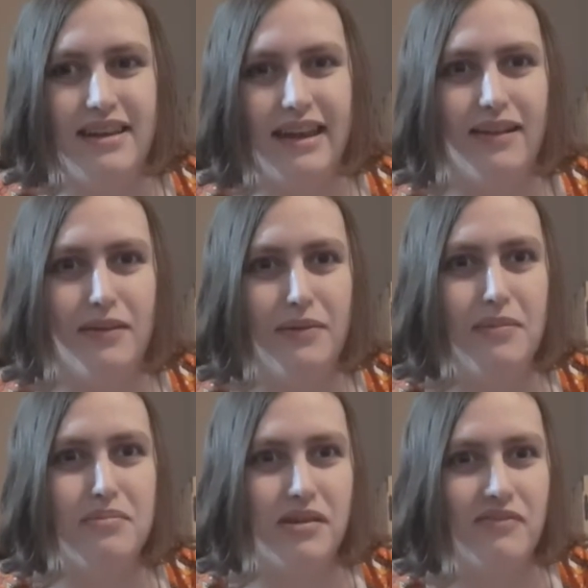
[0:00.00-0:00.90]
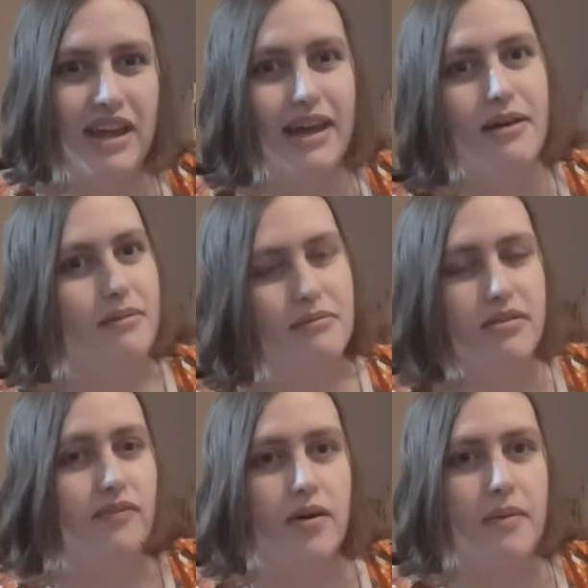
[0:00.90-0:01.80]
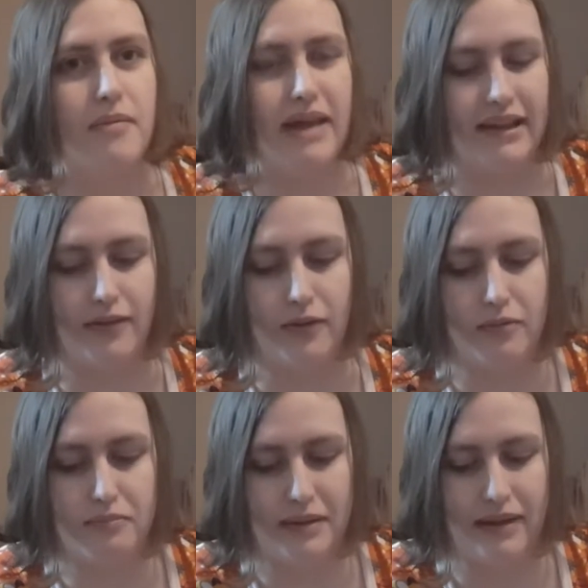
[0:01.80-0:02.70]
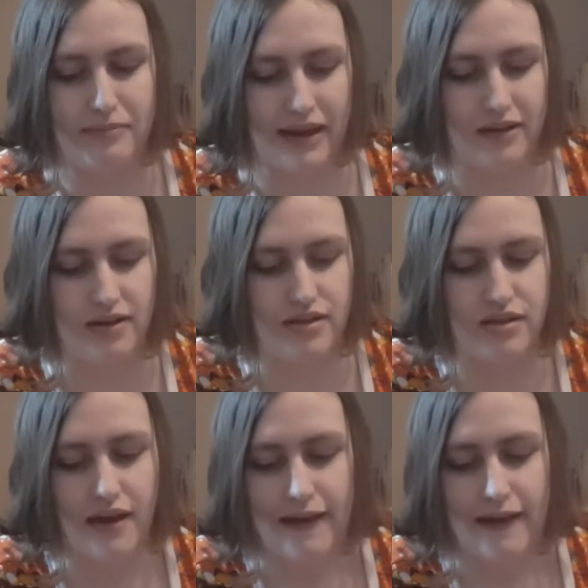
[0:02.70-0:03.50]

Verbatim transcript: Igloo something? Something about igloo and penguins.